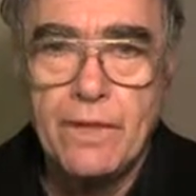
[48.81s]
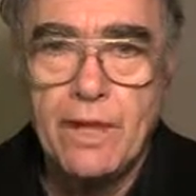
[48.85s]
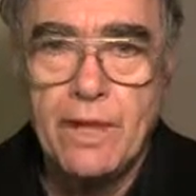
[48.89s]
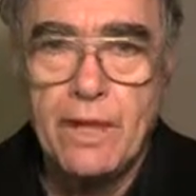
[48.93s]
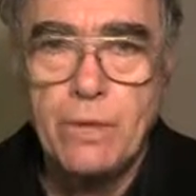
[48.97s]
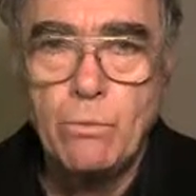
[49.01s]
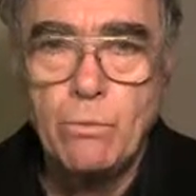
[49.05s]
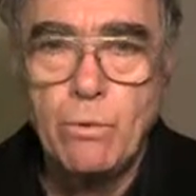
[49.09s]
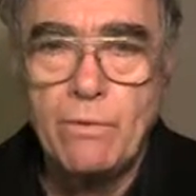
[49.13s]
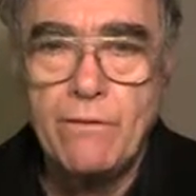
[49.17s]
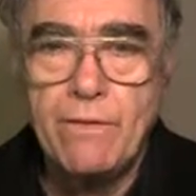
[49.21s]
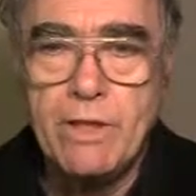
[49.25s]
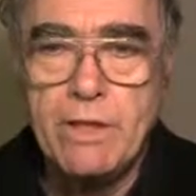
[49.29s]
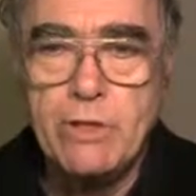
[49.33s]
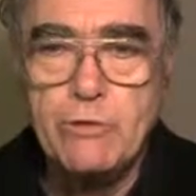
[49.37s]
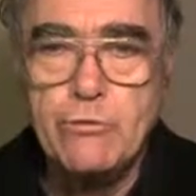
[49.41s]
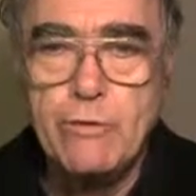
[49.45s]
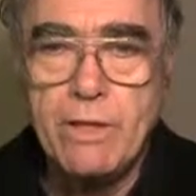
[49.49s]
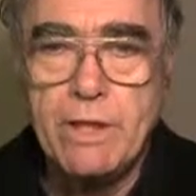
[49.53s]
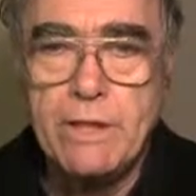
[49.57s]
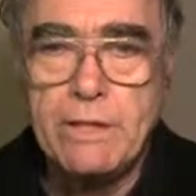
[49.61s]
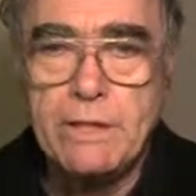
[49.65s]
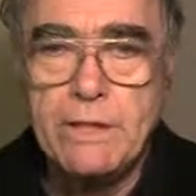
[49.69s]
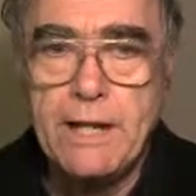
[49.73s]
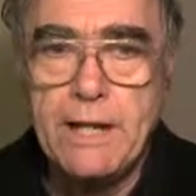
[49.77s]
And when they
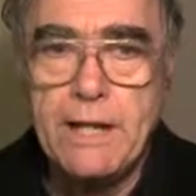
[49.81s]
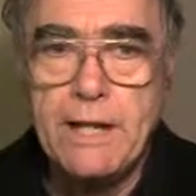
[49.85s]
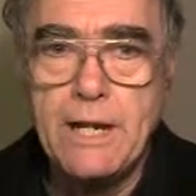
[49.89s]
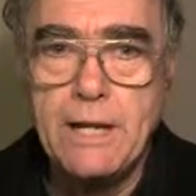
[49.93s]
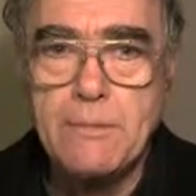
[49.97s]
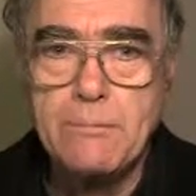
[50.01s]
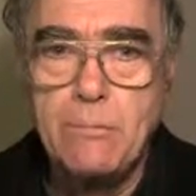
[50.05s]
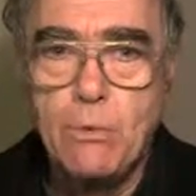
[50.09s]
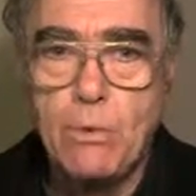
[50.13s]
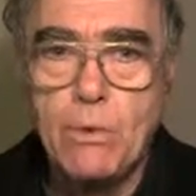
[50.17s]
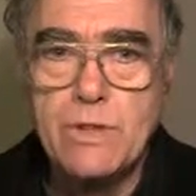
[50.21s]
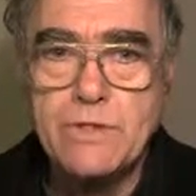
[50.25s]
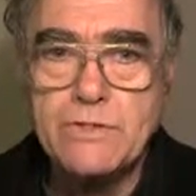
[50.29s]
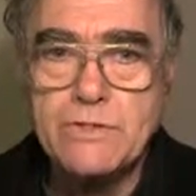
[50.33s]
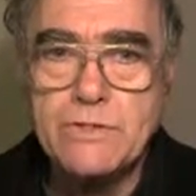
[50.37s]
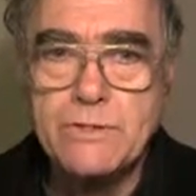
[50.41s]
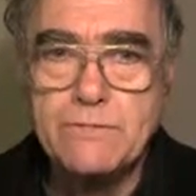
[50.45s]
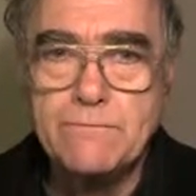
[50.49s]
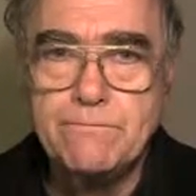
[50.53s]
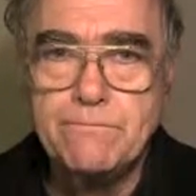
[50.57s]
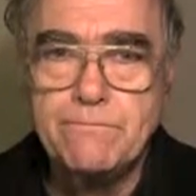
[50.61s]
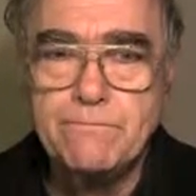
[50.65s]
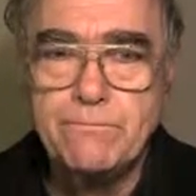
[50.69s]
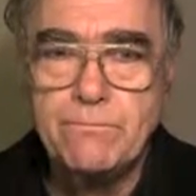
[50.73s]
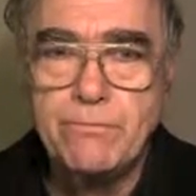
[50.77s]
drink deadly
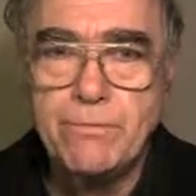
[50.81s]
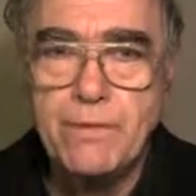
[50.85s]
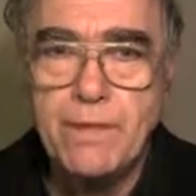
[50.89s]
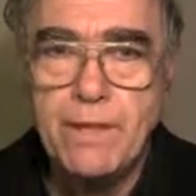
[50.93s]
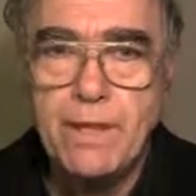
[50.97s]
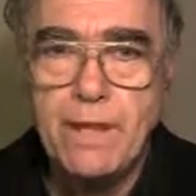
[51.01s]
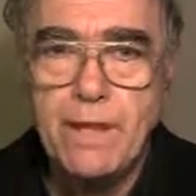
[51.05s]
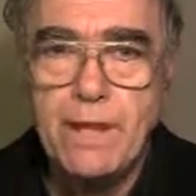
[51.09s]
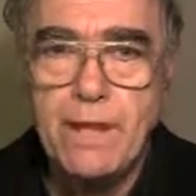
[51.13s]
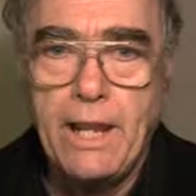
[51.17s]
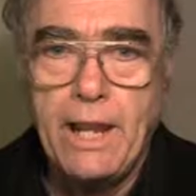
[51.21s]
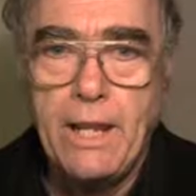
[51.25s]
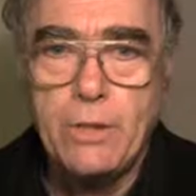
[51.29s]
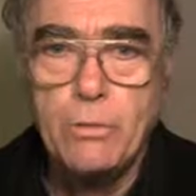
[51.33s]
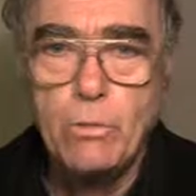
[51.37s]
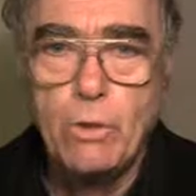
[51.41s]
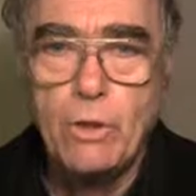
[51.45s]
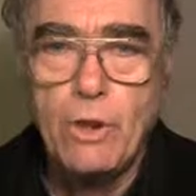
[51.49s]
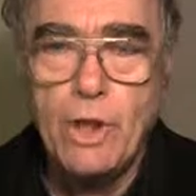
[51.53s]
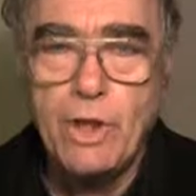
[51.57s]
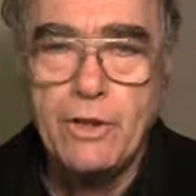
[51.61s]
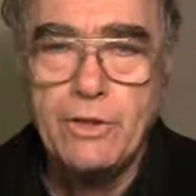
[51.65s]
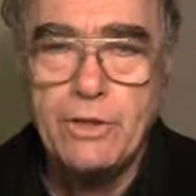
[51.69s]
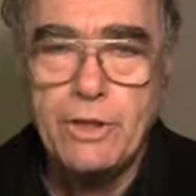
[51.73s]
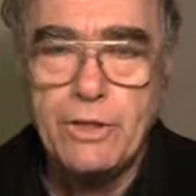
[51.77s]
poison, it will
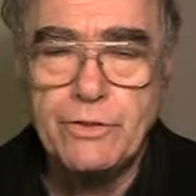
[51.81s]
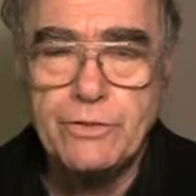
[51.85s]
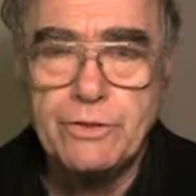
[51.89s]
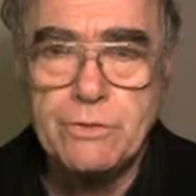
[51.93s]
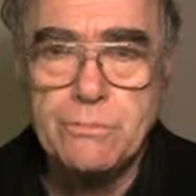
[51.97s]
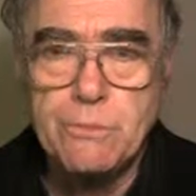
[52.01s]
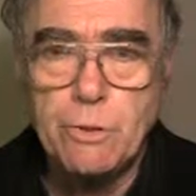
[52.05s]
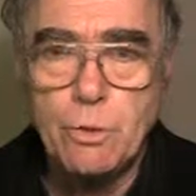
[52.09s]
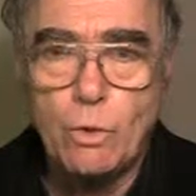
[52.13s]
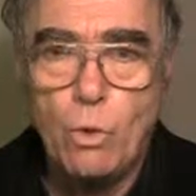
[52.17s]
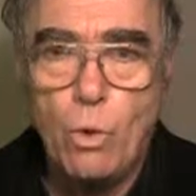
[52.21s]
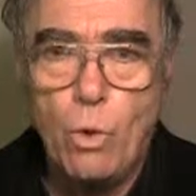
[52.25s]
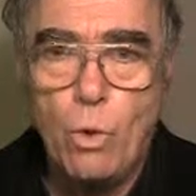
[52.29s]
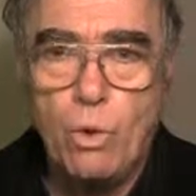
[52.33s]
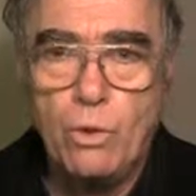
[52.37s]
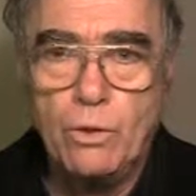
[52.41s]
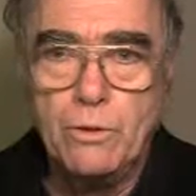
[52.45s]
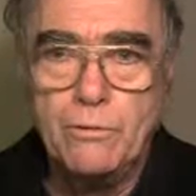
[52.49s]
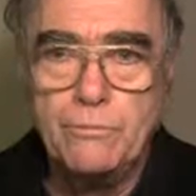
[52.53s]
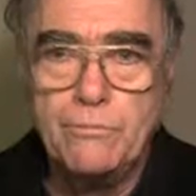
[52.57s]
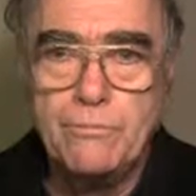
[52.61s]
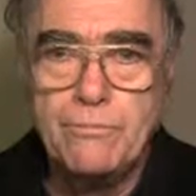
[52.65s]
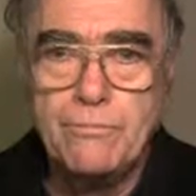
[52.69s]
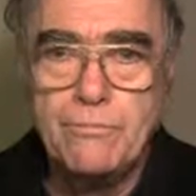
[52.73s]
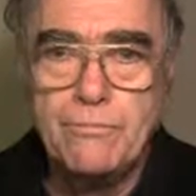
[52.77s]
not hurt them at all.